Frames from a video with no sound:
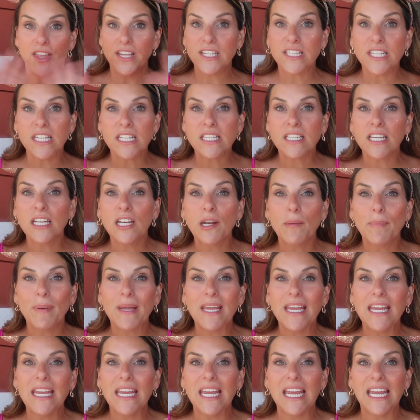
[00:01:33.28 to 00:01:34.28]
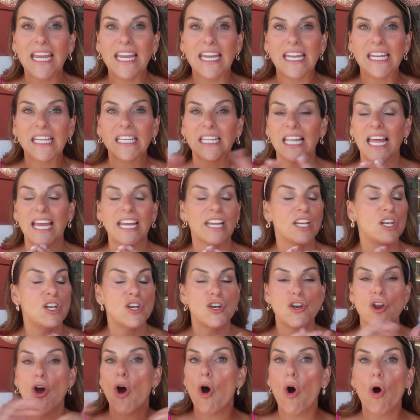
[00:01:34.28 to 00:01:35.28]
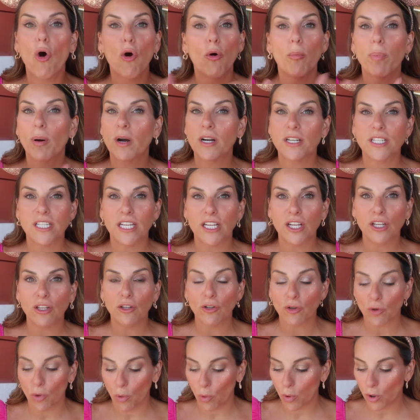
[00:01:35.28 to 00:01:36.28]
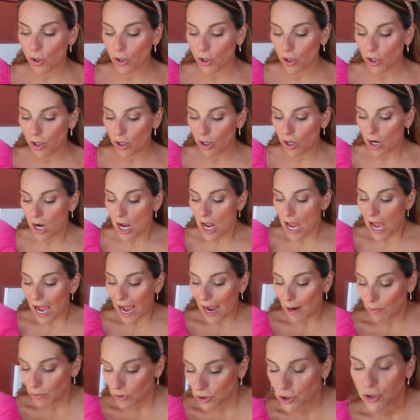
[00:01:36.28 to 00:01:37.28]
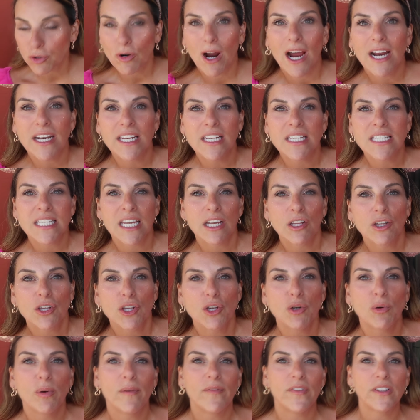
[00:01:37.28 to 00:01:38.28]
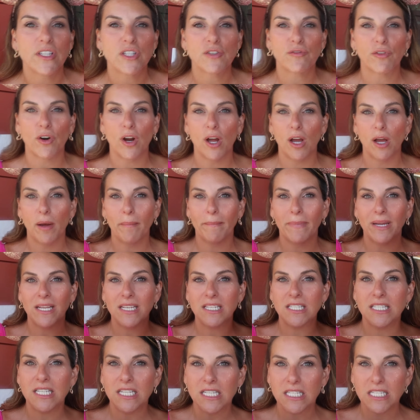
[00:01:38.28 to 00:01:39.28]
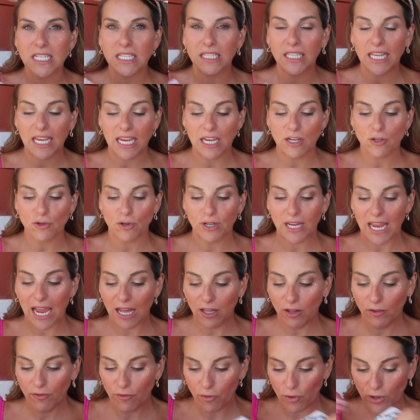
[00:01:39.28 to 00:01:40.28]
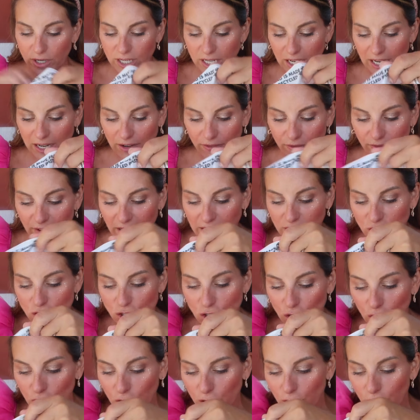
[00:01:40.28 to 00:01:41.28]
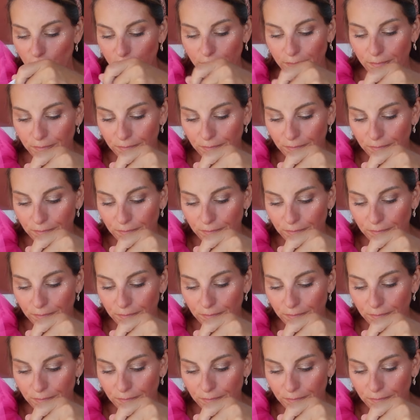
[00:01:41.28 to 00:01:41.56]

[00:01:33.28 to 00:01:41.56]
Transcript: this is gonna be in like no particular order. I will try to tell you if it's from Disneyland or California Adventure.